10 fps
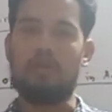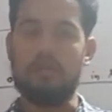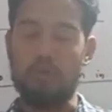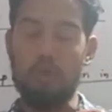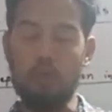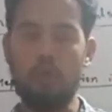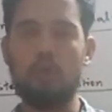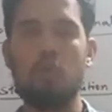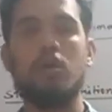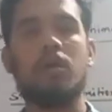who
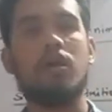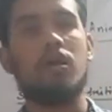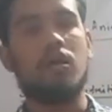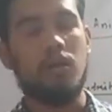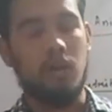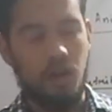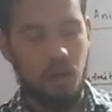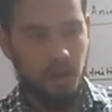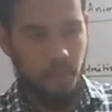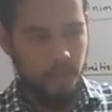
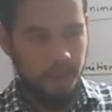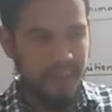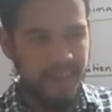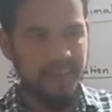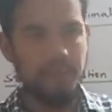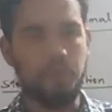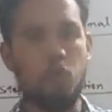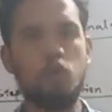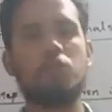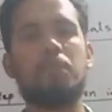eat
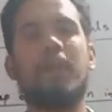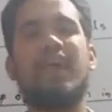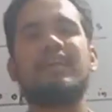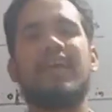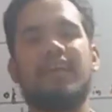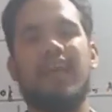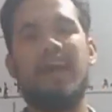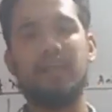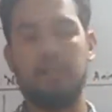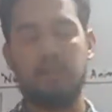both plant and
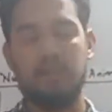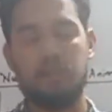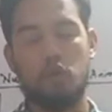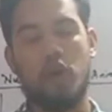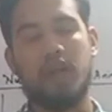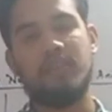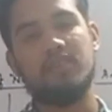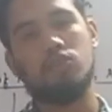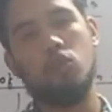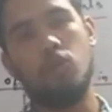animal product is
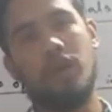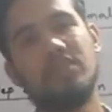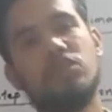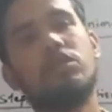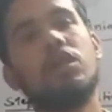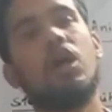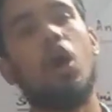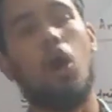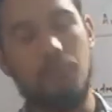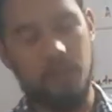known as
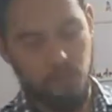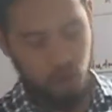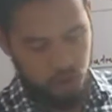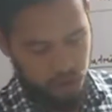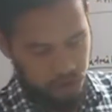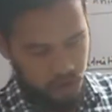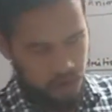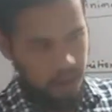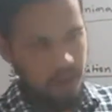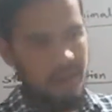omnivores.
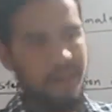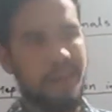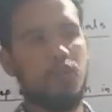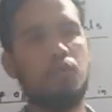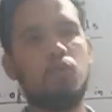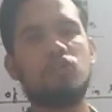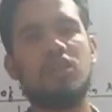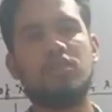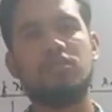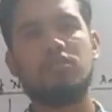
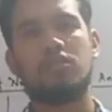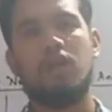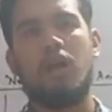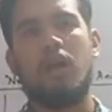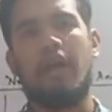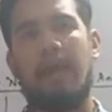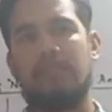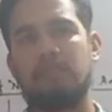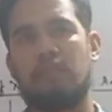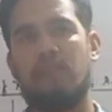Decomposers and
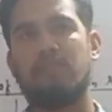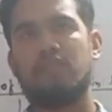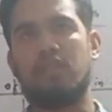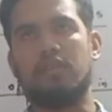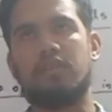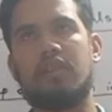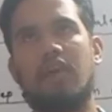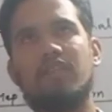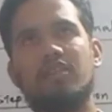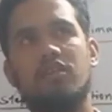scavengers.
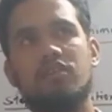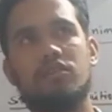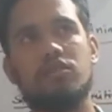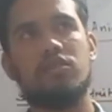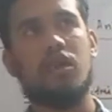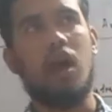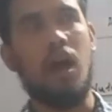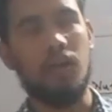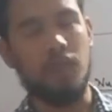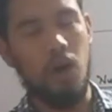Scavengers are
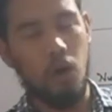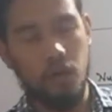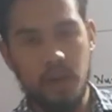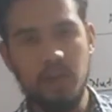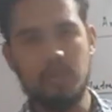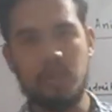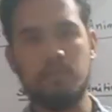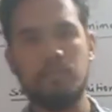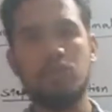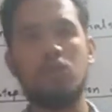the organism
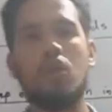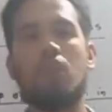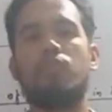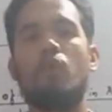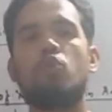those